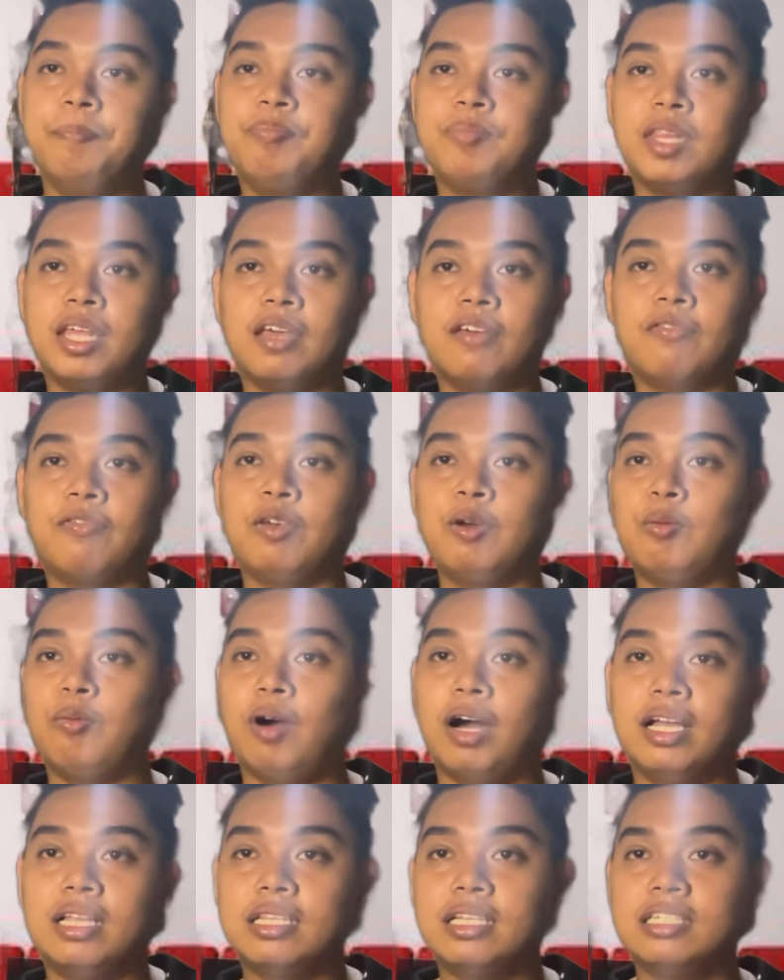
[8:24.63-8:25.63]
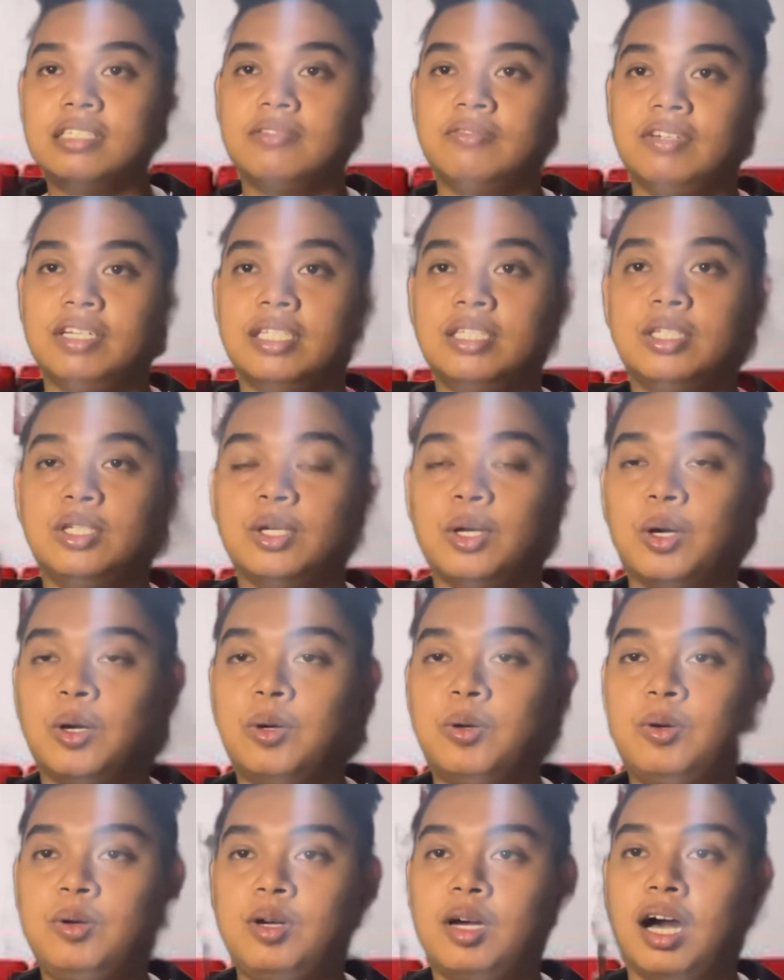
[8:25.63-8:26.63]
if you want this
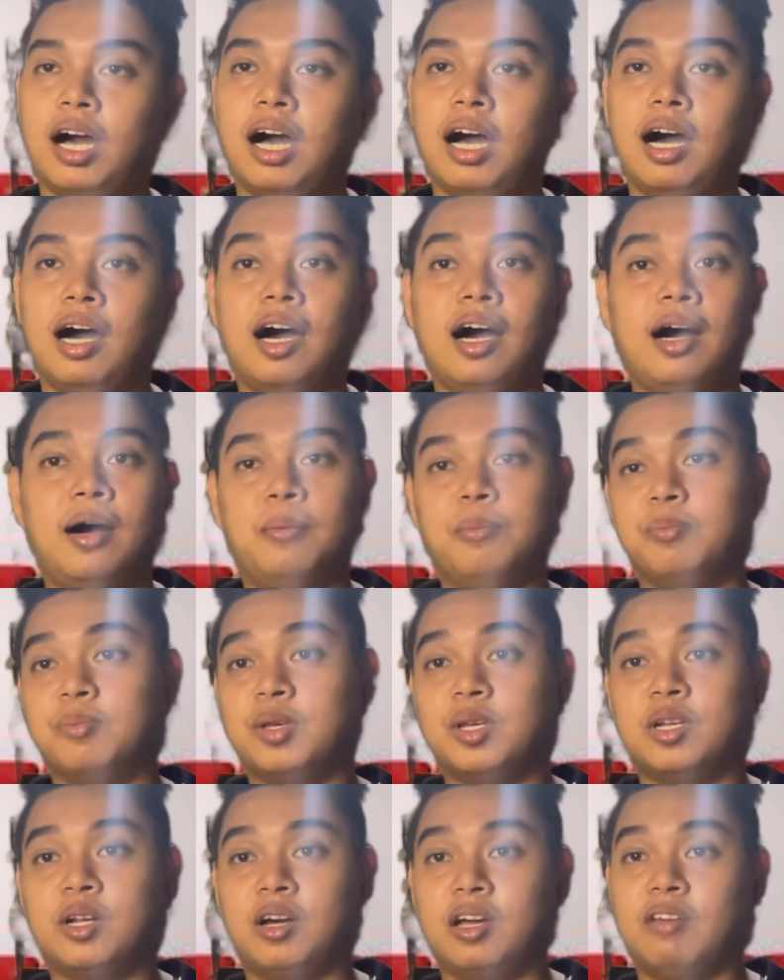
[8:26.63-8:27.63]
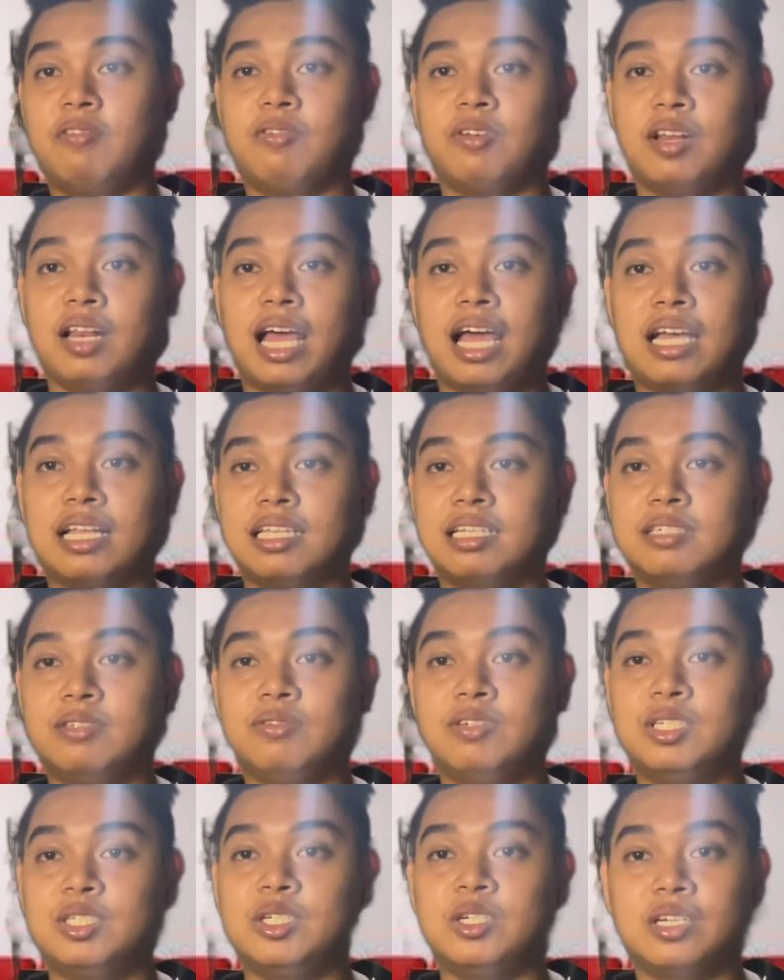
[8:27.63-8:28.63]
video, you know, if you like this
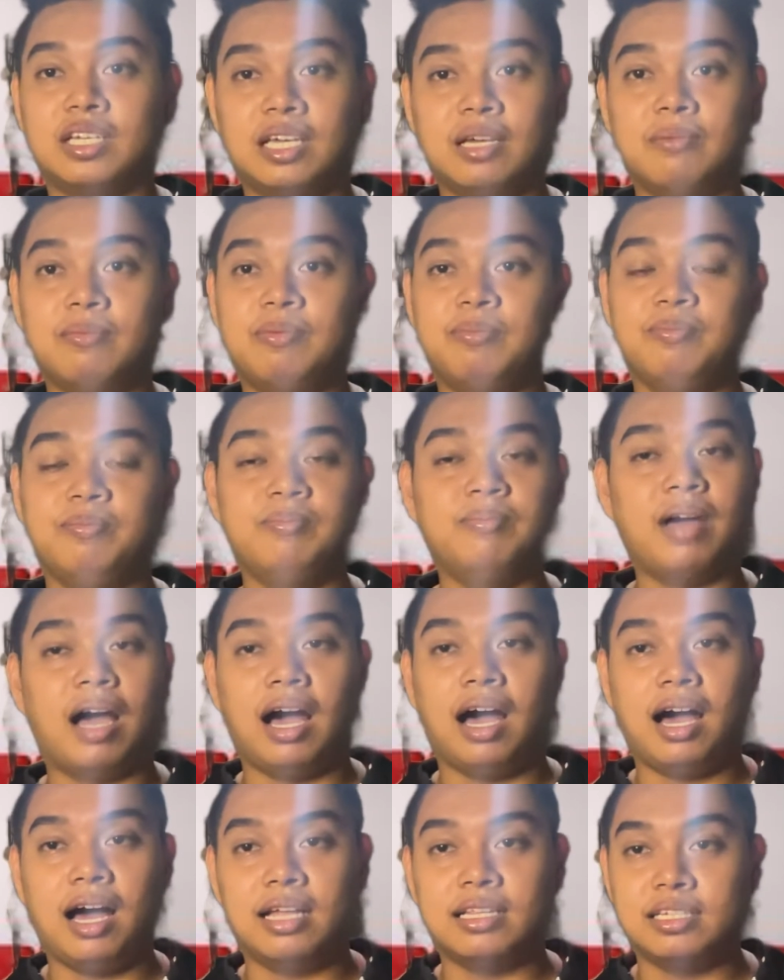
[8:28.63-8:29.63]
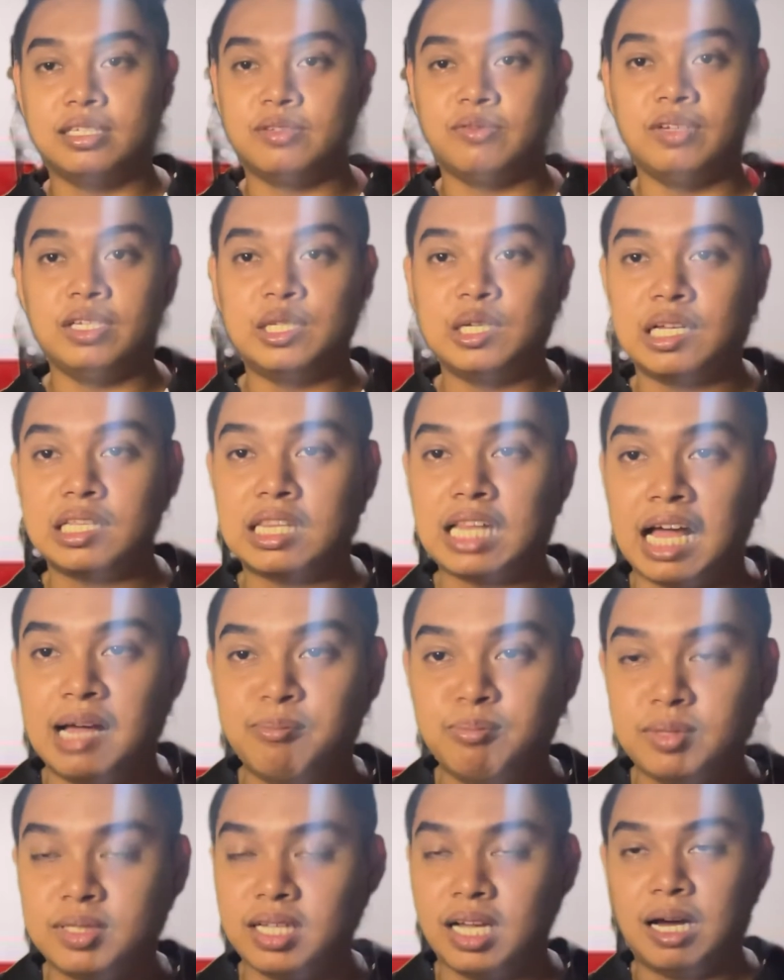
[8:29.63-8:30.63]
video, give this video a
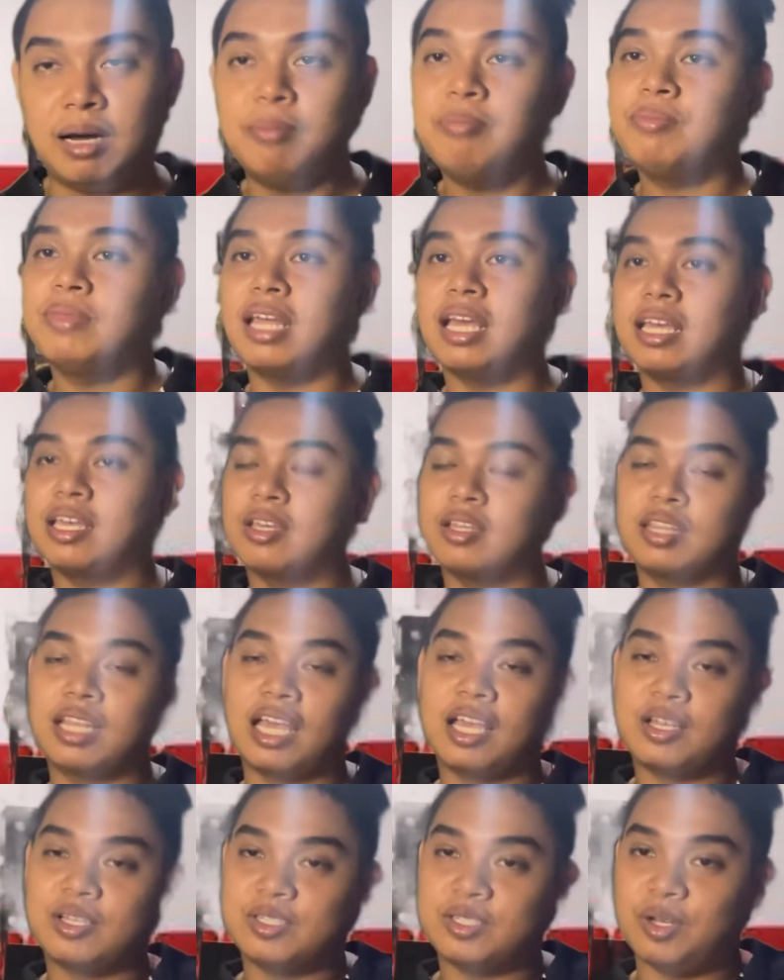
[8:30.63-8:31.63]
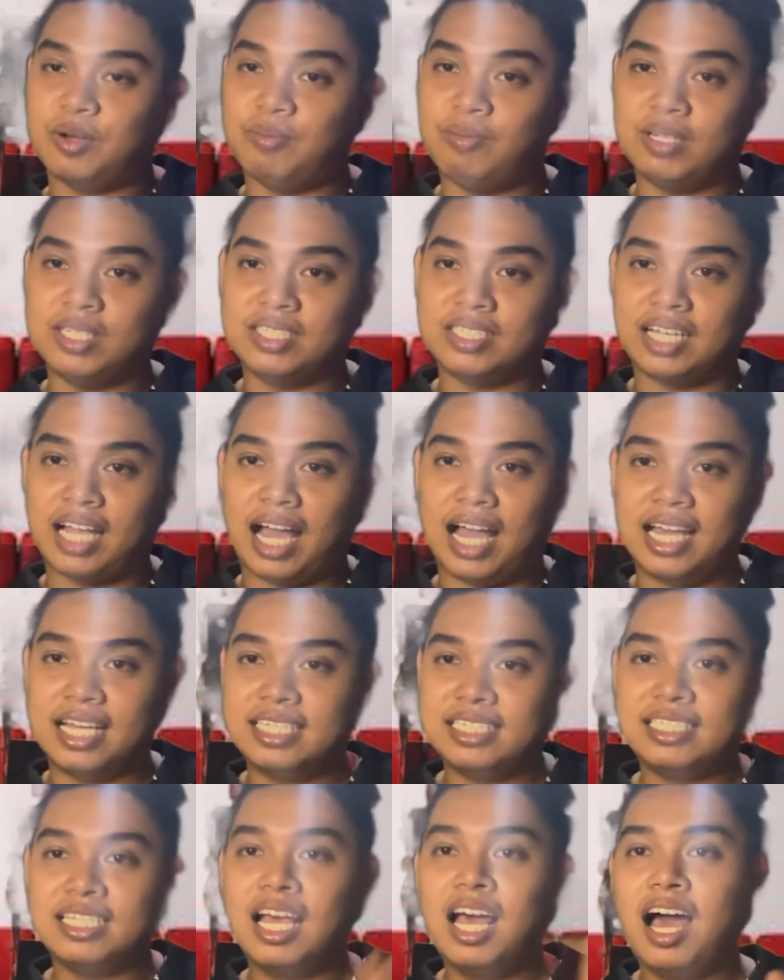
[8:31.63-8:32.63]
thumbs up. Thank you so much,
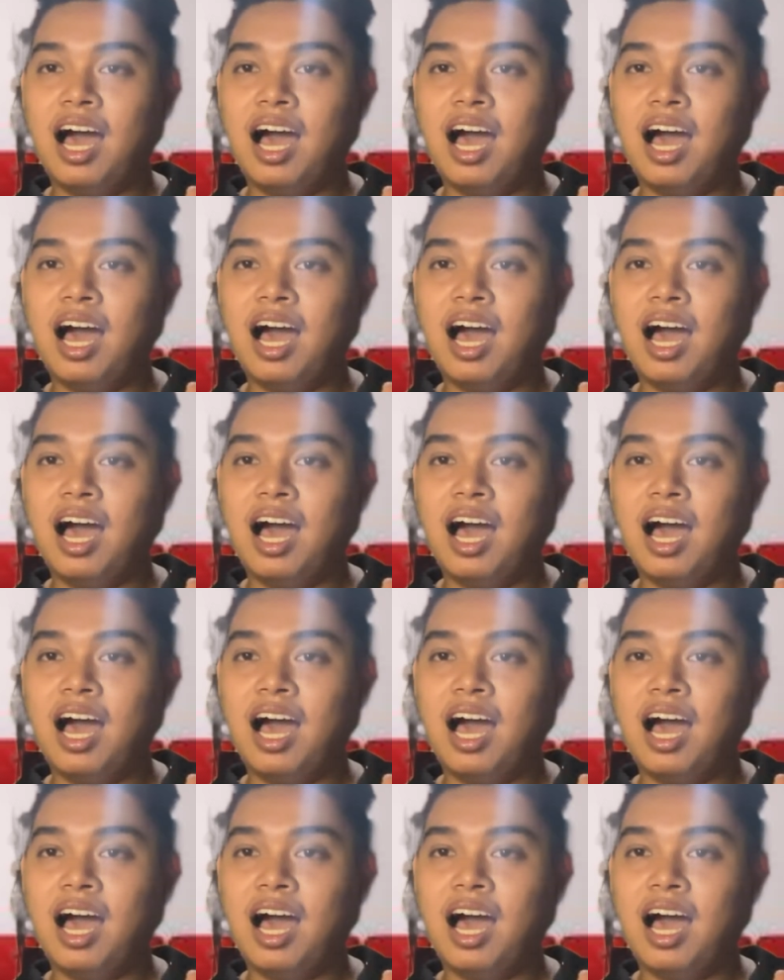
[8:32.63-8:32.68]
guys.